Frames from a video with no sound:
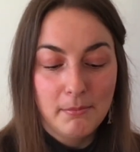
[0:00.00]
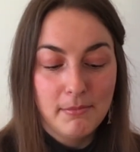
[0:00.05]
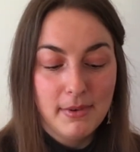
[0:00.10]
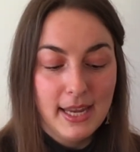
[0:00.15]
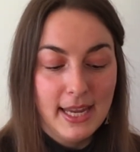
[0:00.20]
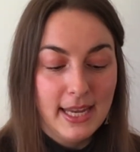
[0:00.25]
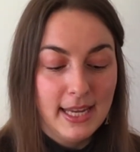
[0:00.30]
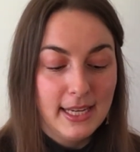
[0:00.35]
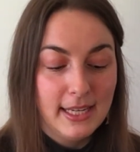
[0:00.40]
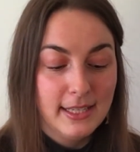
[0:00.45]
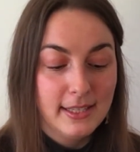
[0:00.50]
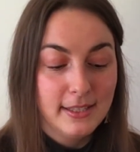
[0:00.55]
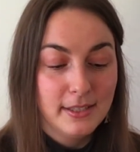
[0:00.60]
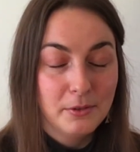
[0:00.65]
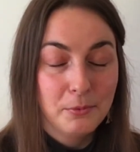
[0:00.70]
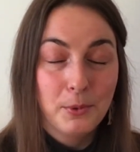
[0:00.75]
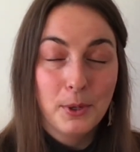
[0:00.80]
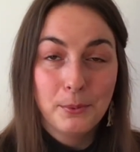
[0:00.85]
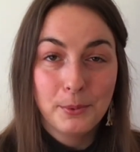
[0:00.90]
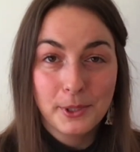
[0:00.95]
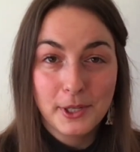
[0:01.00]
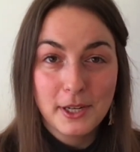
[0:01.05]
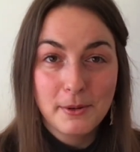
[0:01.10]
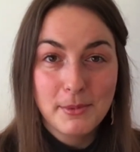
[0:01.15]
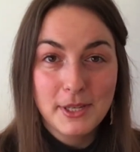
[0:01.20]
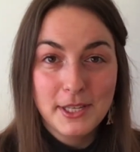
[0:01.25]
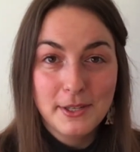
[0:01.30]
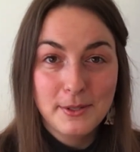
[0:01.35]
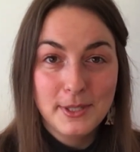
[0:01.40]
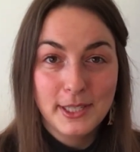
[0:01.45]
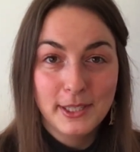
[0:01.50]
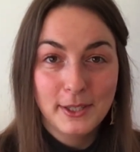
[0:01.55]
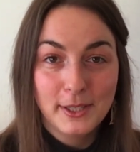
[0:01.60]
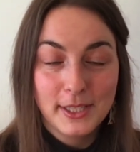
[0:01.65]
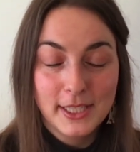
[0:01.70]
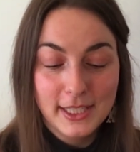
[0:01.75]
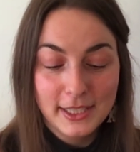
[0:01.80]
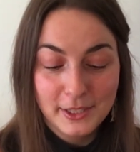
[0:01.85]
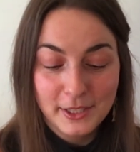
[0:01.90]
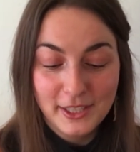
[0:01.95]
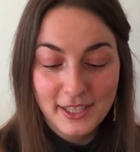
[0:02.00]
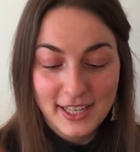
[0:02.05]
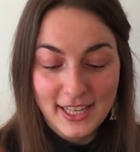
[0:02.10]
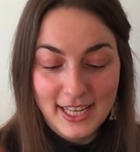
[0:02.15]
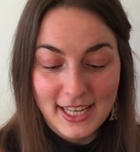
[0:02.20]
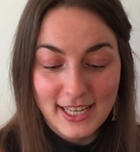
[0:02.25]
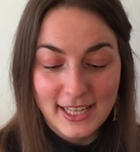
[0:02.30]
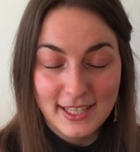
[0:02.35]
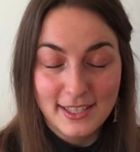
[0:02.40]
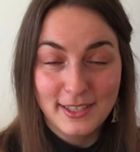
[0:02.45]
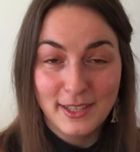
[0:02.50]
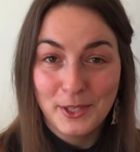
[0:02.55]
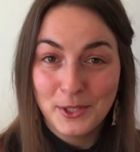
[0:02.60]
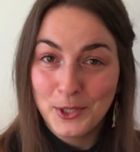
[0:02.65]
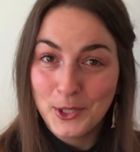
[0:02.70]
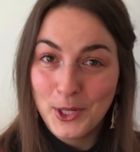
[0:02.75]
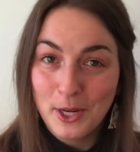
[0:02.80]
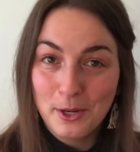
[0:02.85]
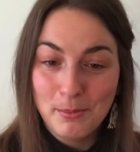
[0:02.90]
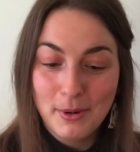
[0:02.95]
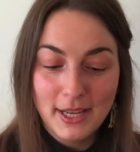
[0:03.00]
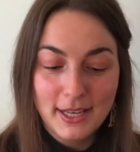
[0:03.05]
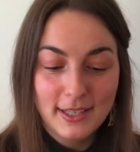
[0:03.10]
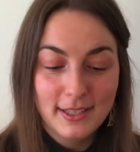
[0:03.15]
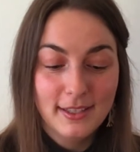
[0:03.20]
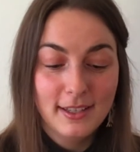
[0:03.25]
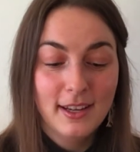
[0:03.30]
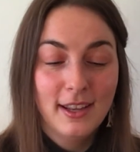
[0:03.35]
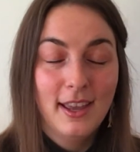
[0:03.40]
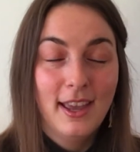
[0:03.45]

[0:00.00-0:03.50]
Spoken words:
and what we're going to be using on here is our shutter button,